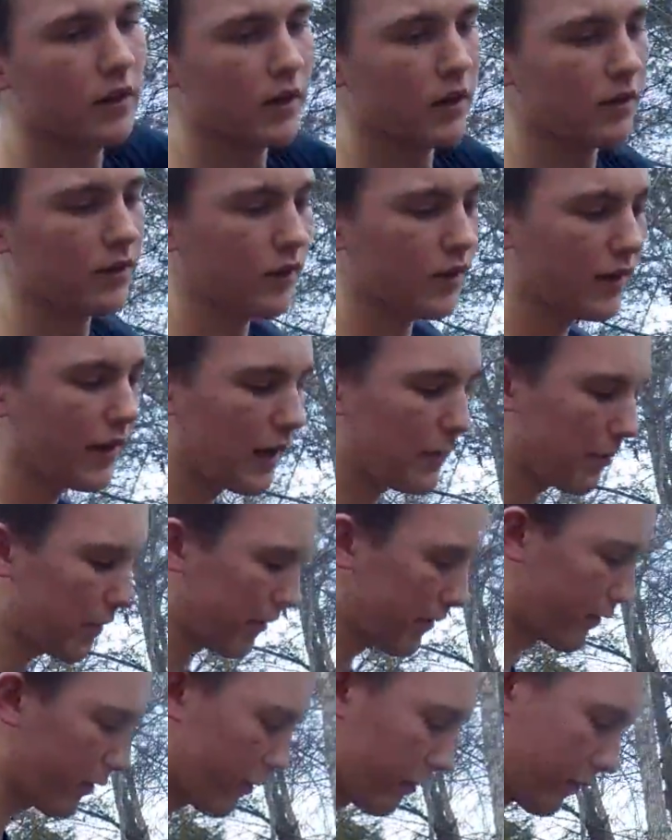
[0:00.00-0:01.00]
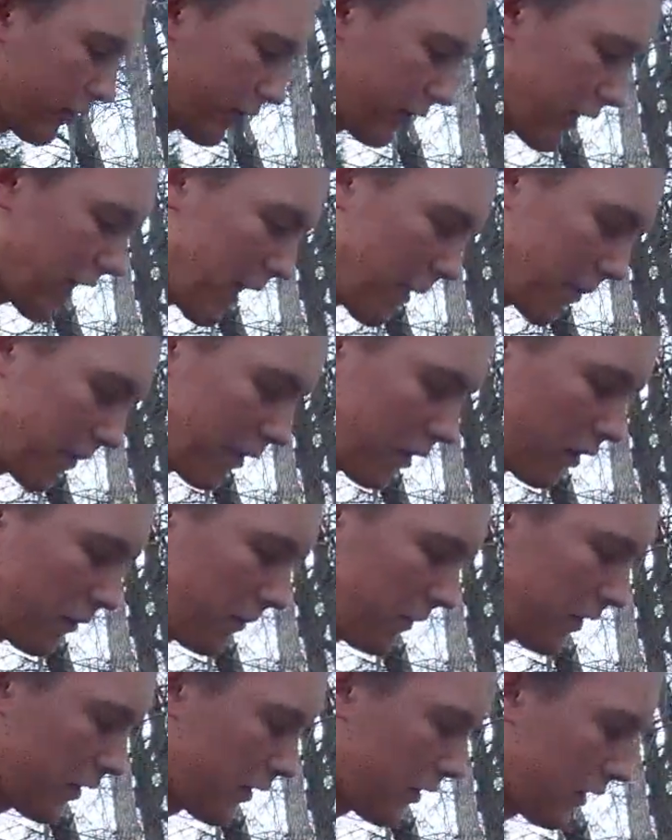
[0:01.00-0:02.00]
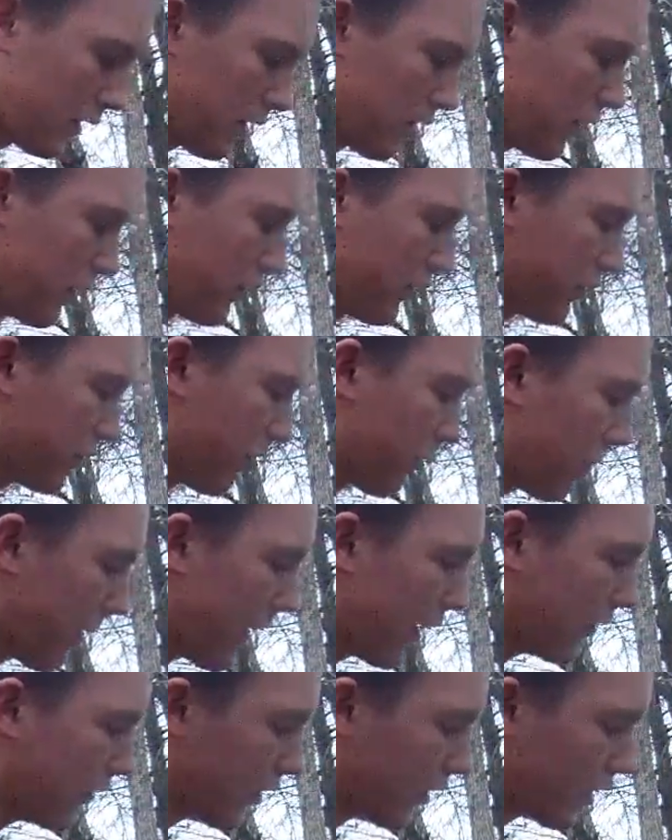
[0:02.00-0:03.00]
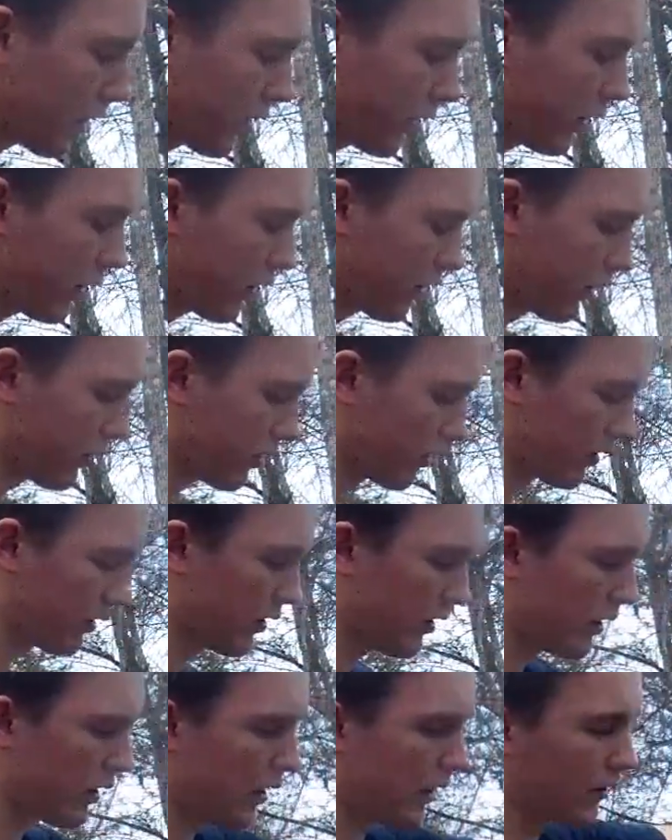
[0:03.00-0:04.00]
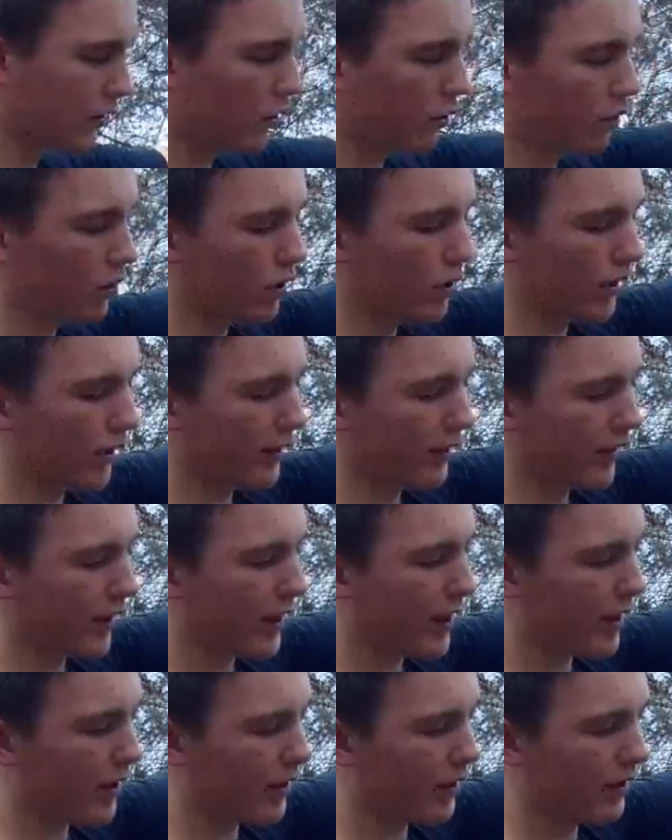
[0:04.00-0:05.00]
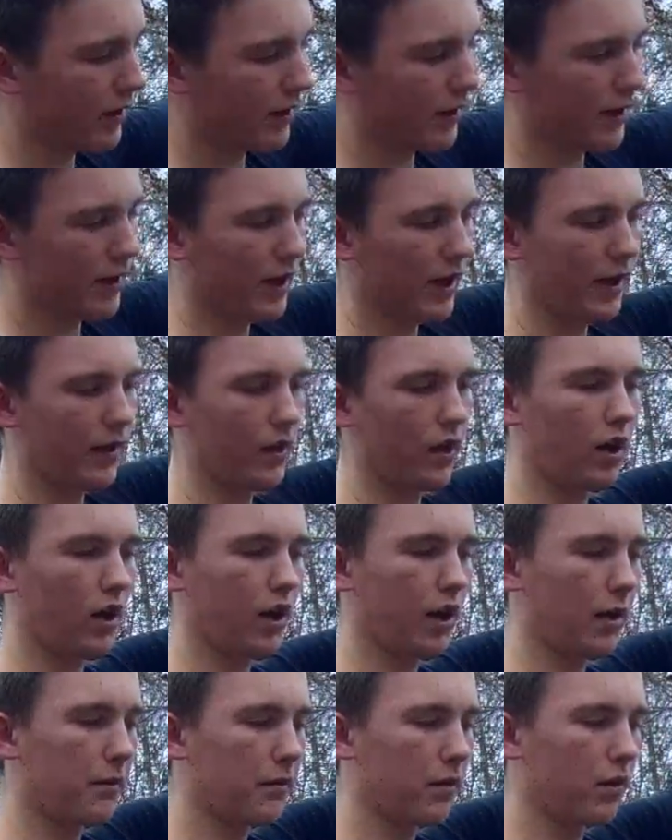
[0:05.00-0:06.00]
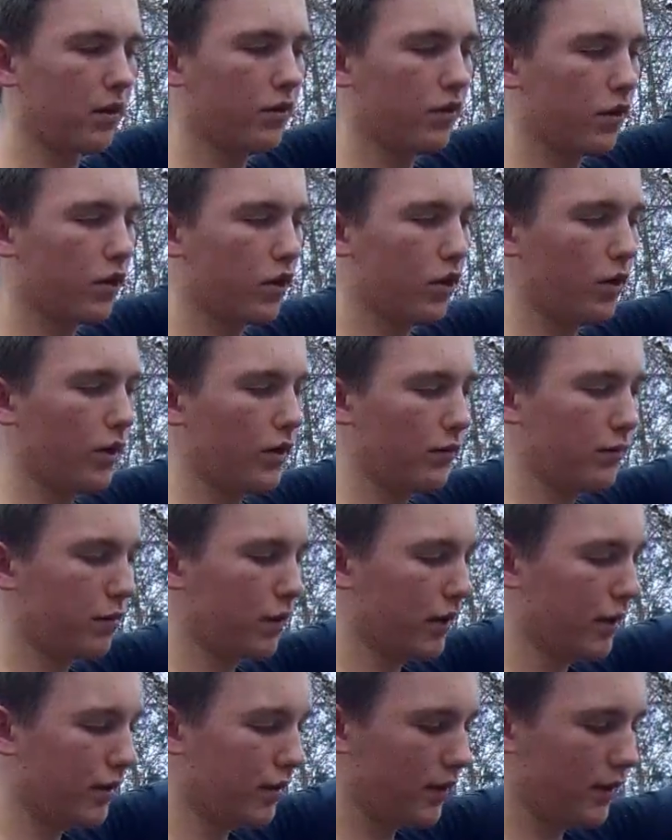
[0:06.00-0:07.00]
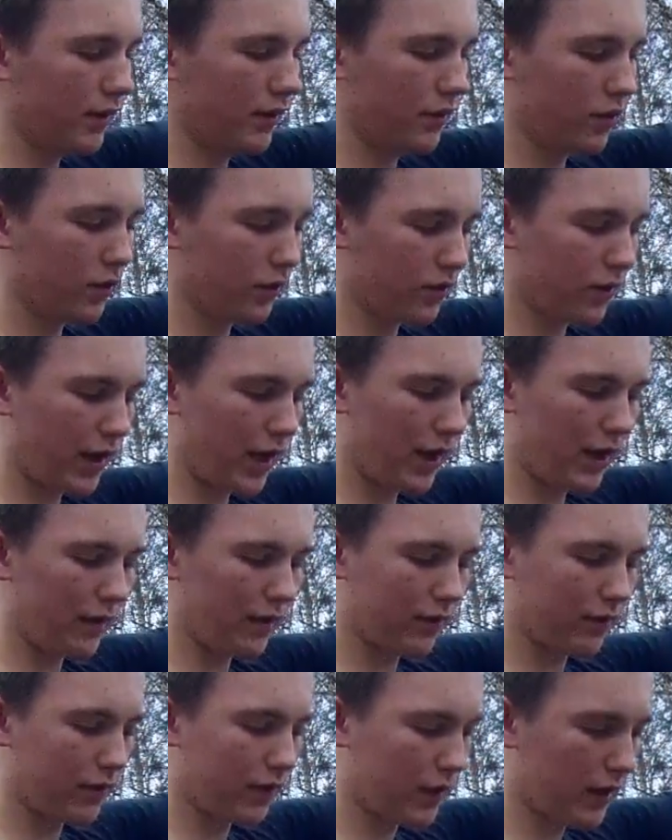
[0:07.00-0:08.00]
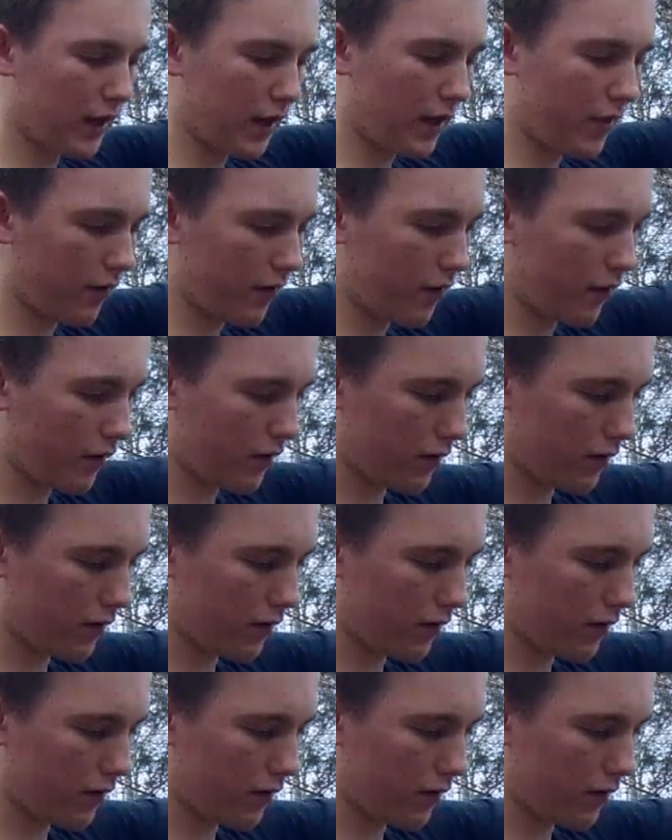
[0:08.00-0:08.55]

to keep it from snapping on them. So basically, it's going to look like that. And all I'm going to do is bring these two sides together